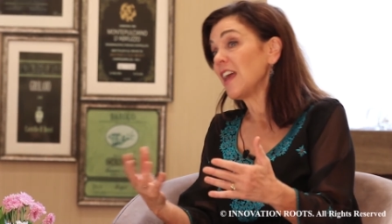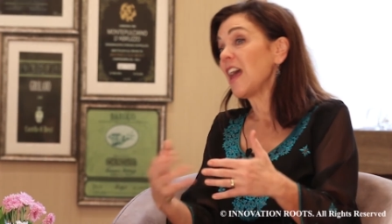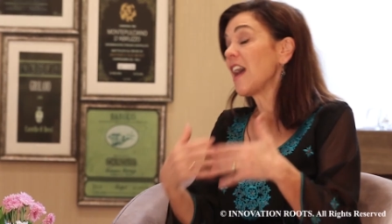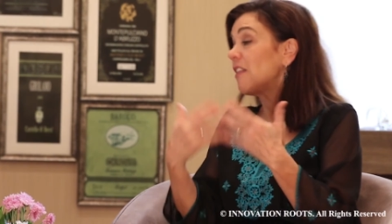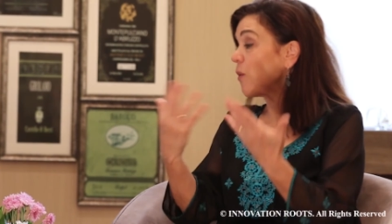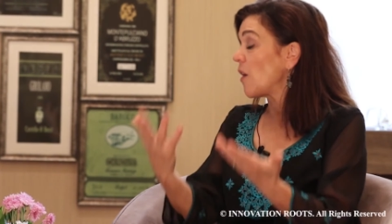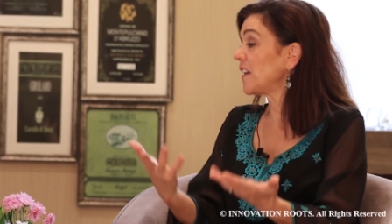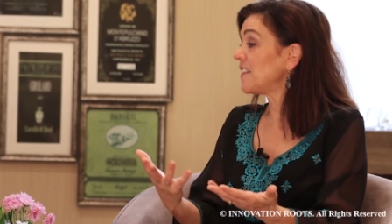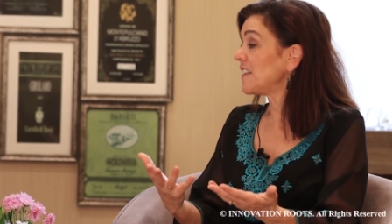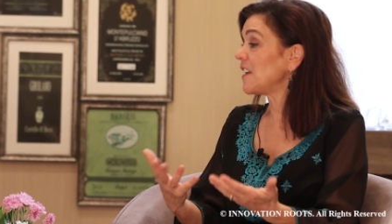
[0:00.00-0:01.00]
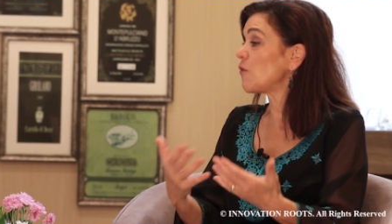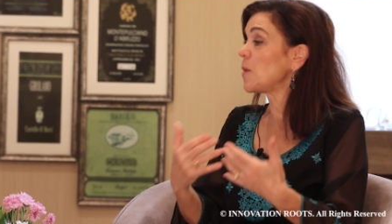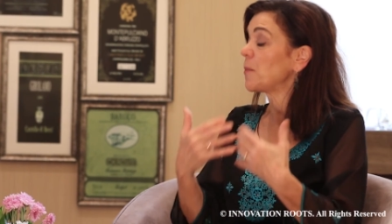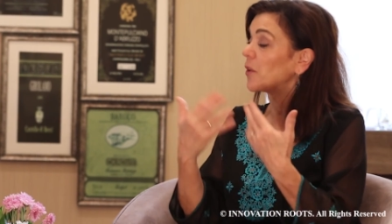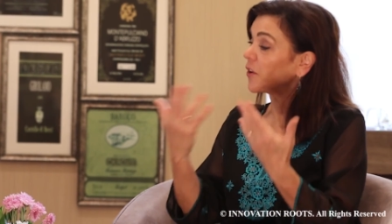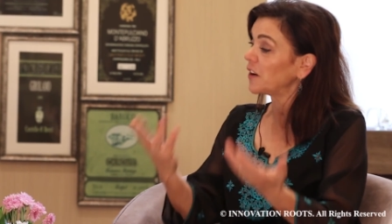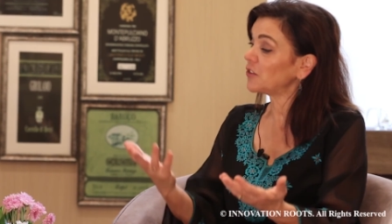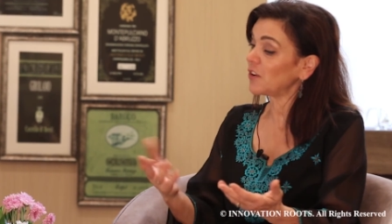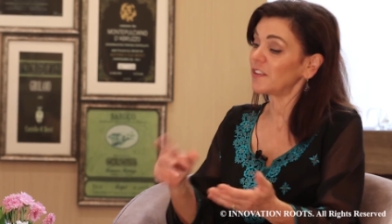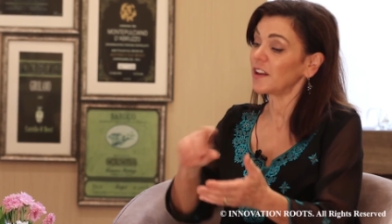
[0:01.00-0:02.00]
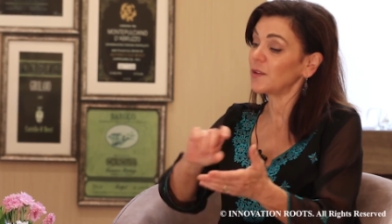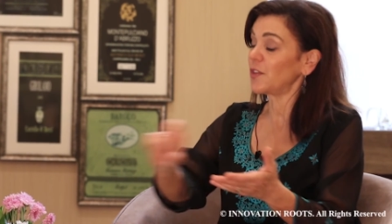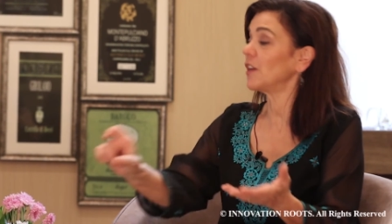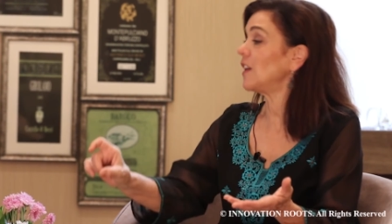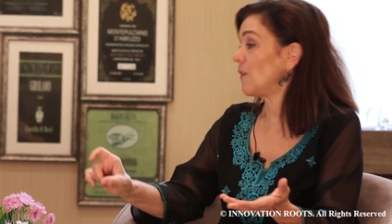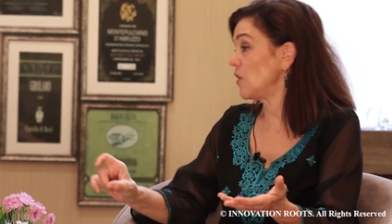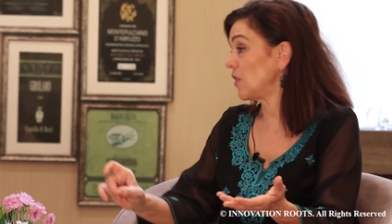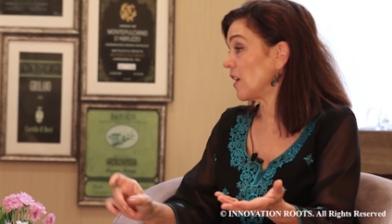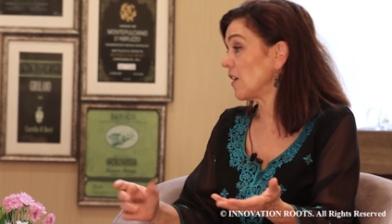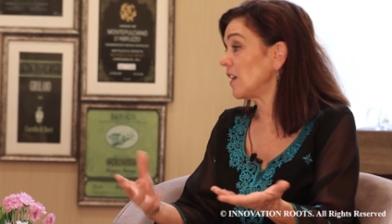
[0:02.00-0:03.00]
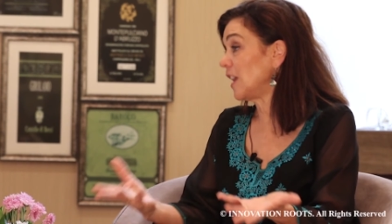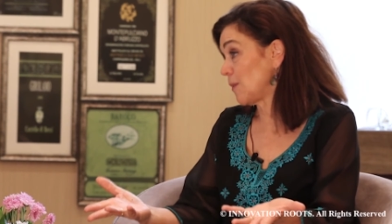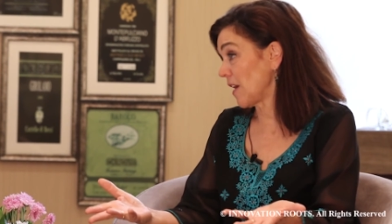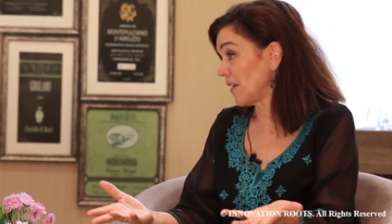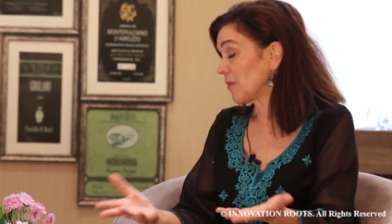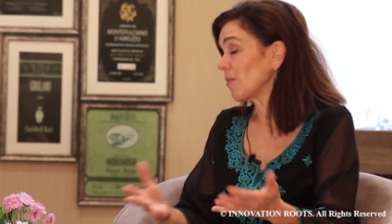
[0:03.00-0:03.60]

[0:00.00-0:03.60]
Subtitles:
and they want to see if people are interested, if they'll give you their email